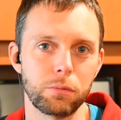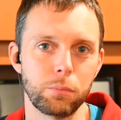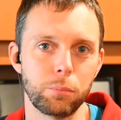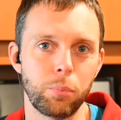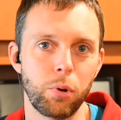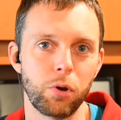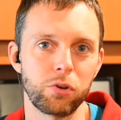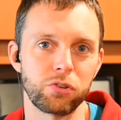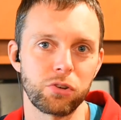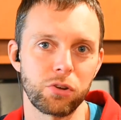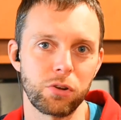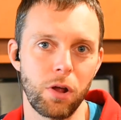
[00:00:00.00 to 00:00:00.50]

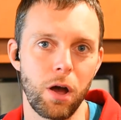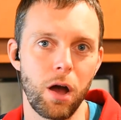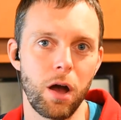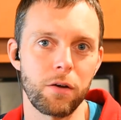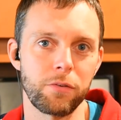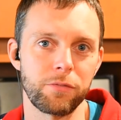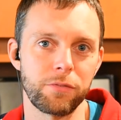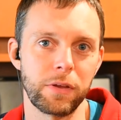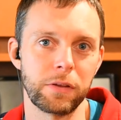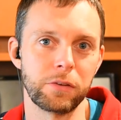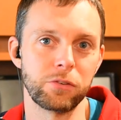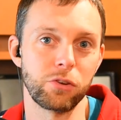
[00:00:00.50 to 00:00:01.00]
push it
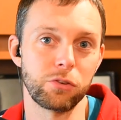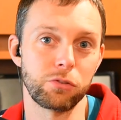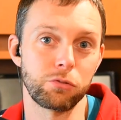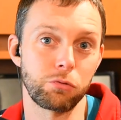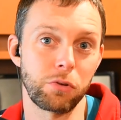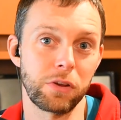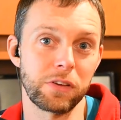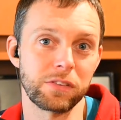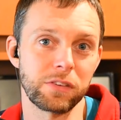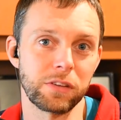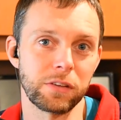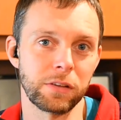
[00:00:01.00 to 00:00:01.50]
off? And just
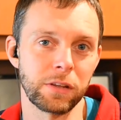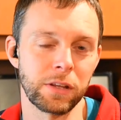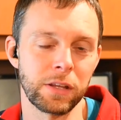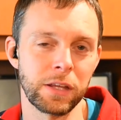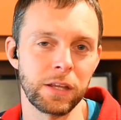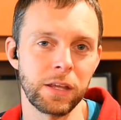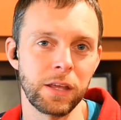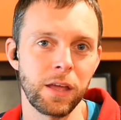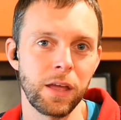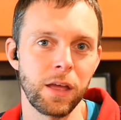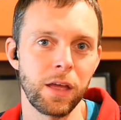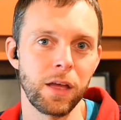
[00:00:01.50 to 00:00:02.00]

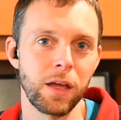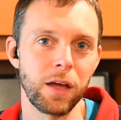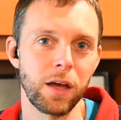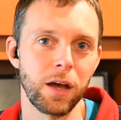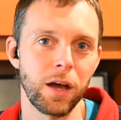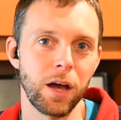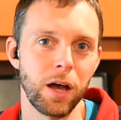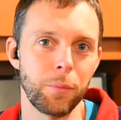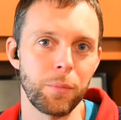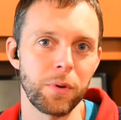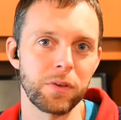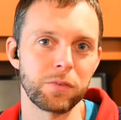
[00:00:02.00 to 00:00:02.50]
recently,
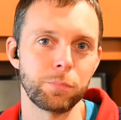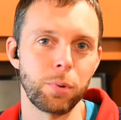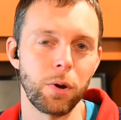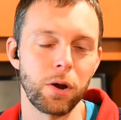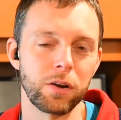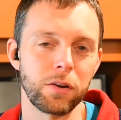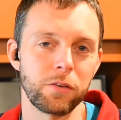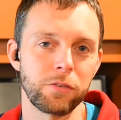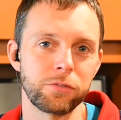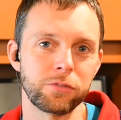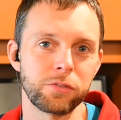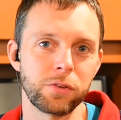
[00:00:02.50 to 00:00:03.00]
as
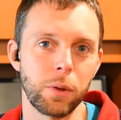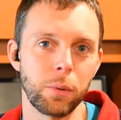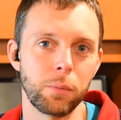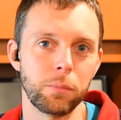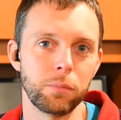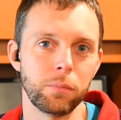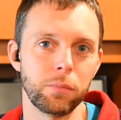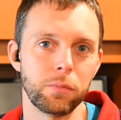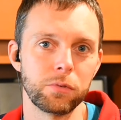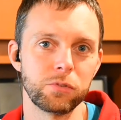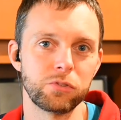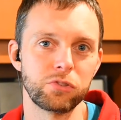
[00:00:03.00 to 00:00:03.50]
part of
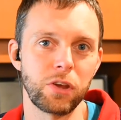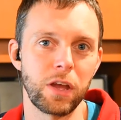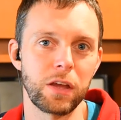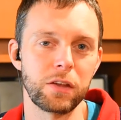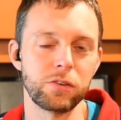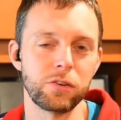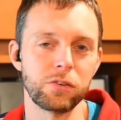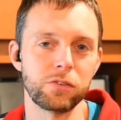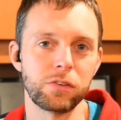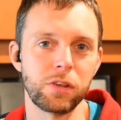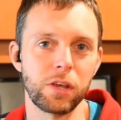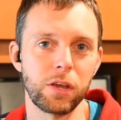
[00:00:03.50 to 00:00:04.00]
some
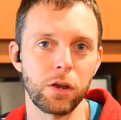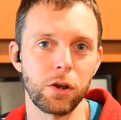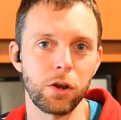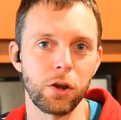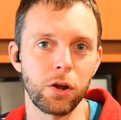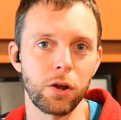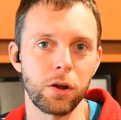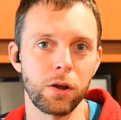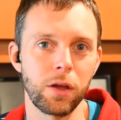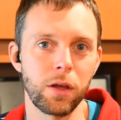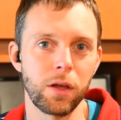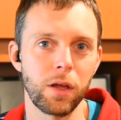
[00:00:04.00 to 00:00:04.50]
changes
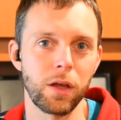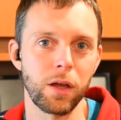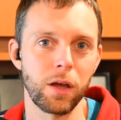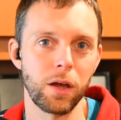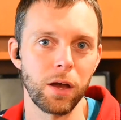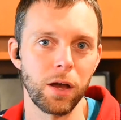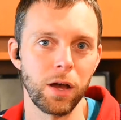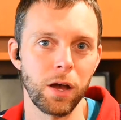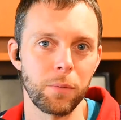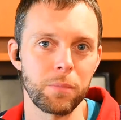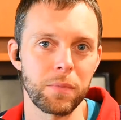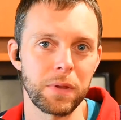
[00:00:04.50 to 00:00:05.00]
here
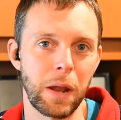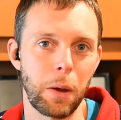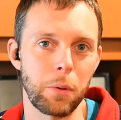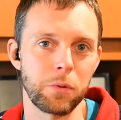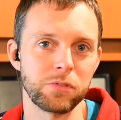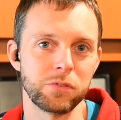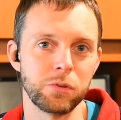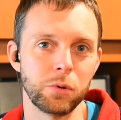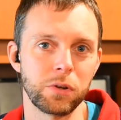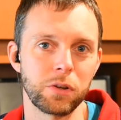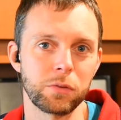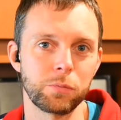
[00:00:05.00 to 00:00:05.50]
that I
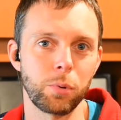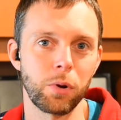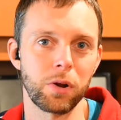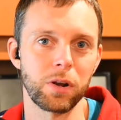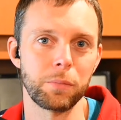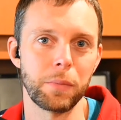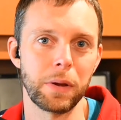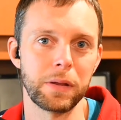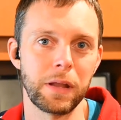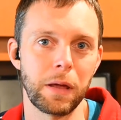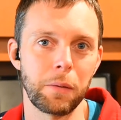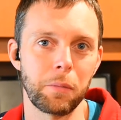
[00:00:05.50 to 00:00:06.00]
was doing as part
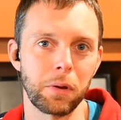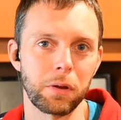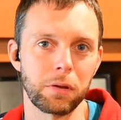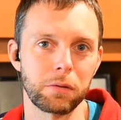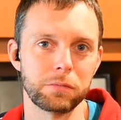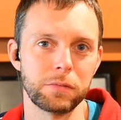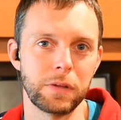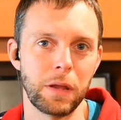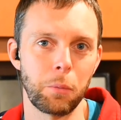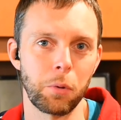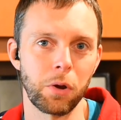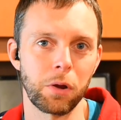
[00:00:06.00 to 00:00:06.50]
of my
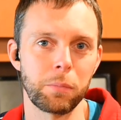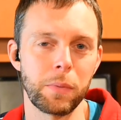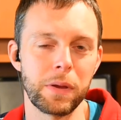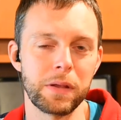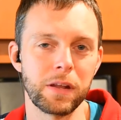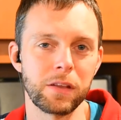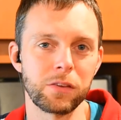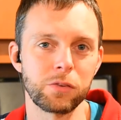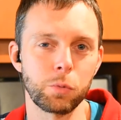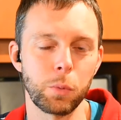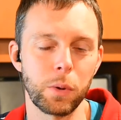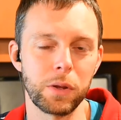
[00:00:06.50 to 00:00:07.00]
network
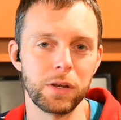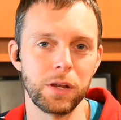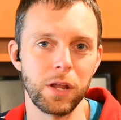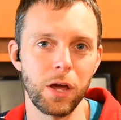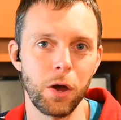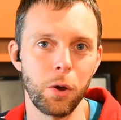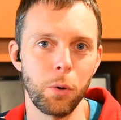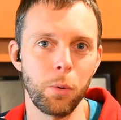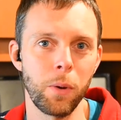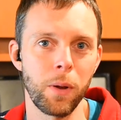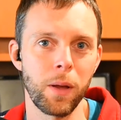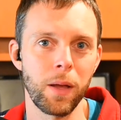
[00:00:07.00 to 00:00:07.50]
maintenance
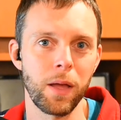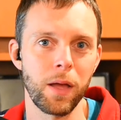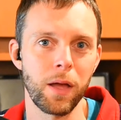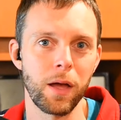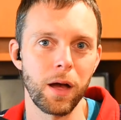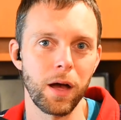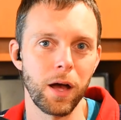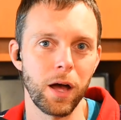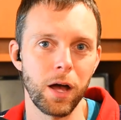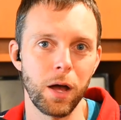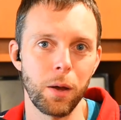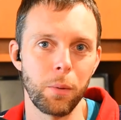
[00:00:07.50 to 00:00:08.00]
window,
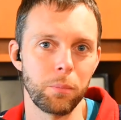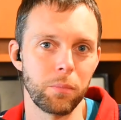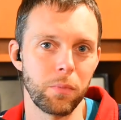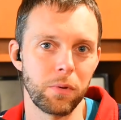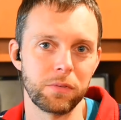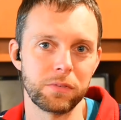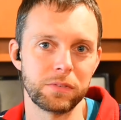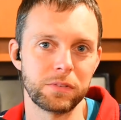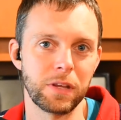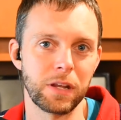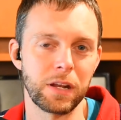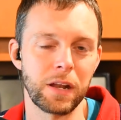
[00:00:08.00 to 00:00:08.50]

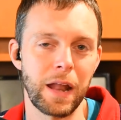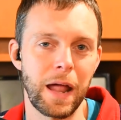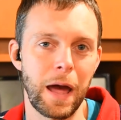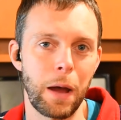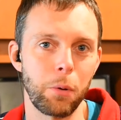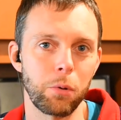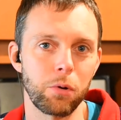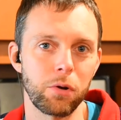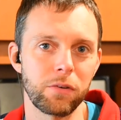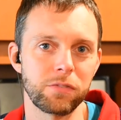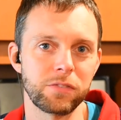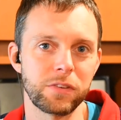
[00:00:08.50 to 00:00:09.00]
did an
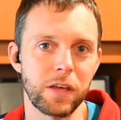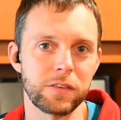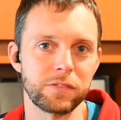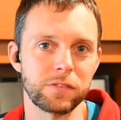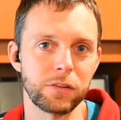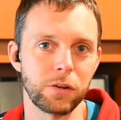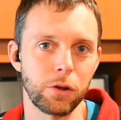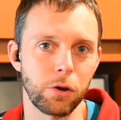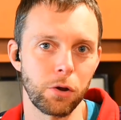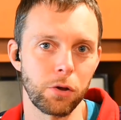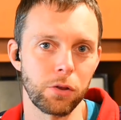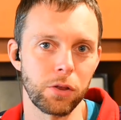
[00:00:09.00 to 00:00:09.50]
hour of
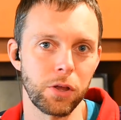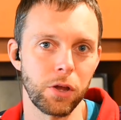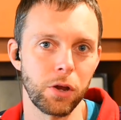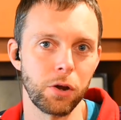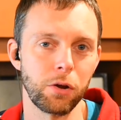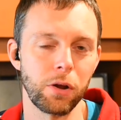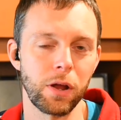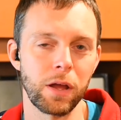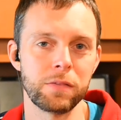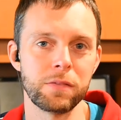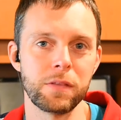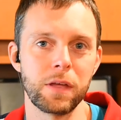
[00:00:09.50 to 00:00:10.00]
testing
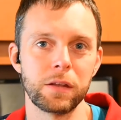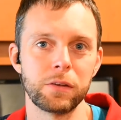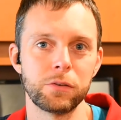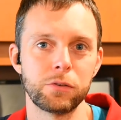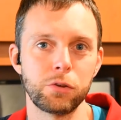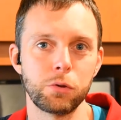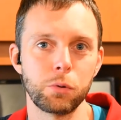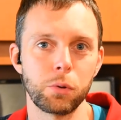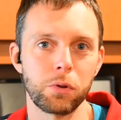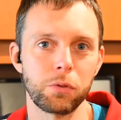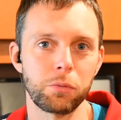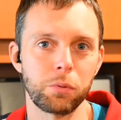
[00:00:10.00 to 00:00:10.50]
earlier and then
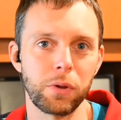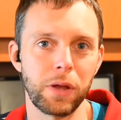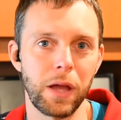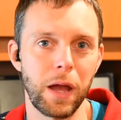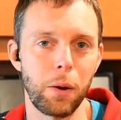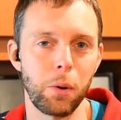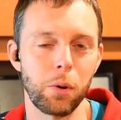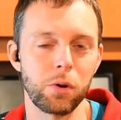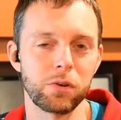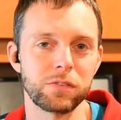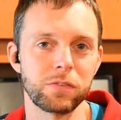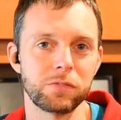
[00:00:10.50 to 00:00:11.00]
2 or 3
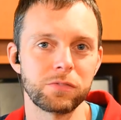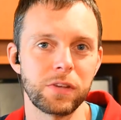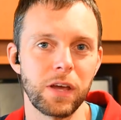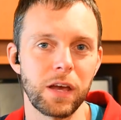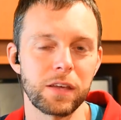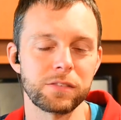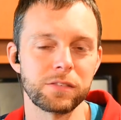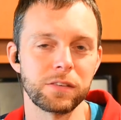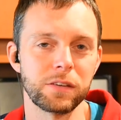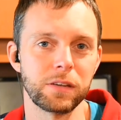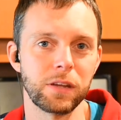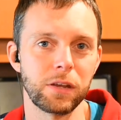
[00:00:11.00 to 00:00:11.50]
hours of
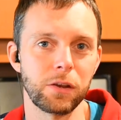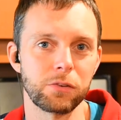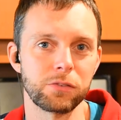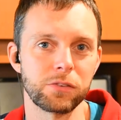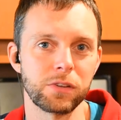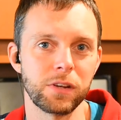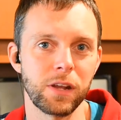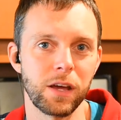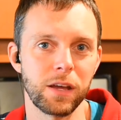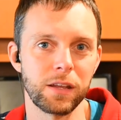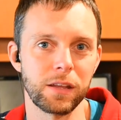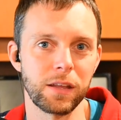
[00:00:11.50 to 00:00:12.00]
testing here
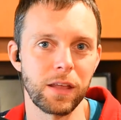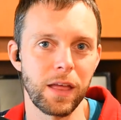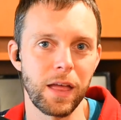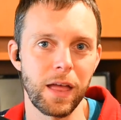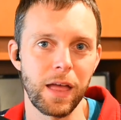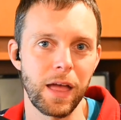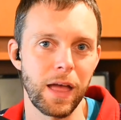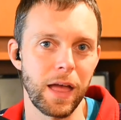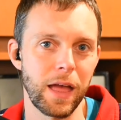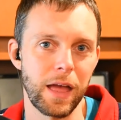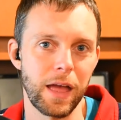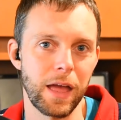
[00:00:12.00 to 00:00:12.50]
tonight,
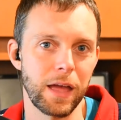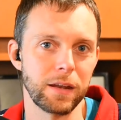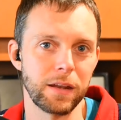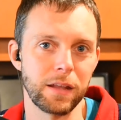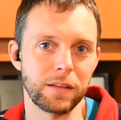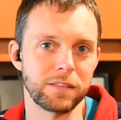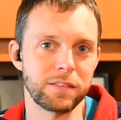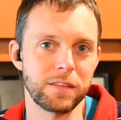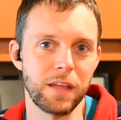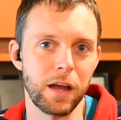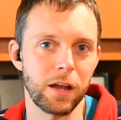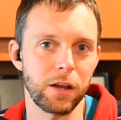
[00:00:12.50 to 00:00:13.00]
and
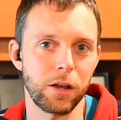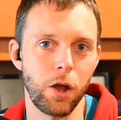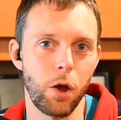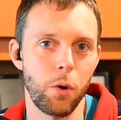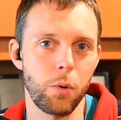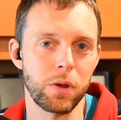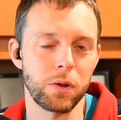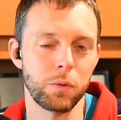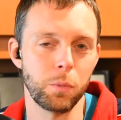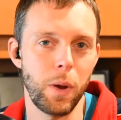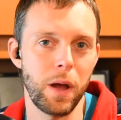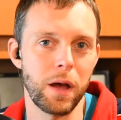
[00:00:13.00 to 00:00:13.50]
it's not
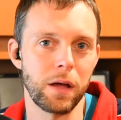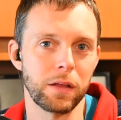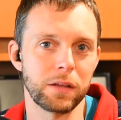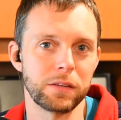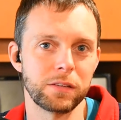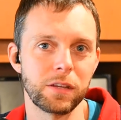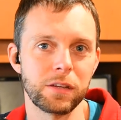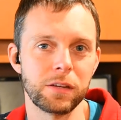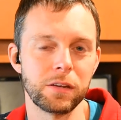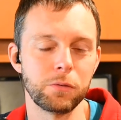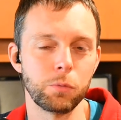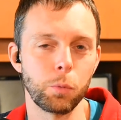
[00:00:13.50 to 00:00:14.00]
going well.
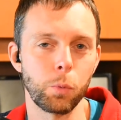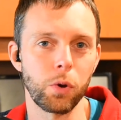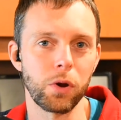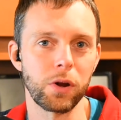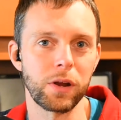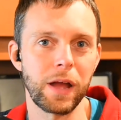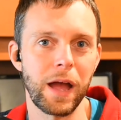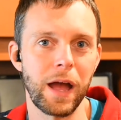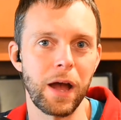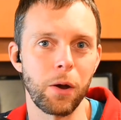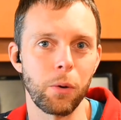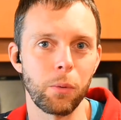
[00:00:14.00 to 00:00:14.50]
It didn't
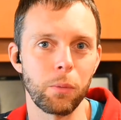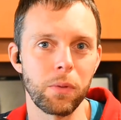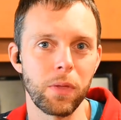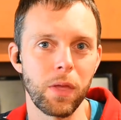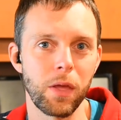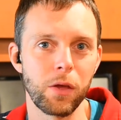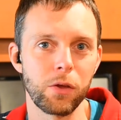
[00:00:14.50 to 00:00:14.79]
work out.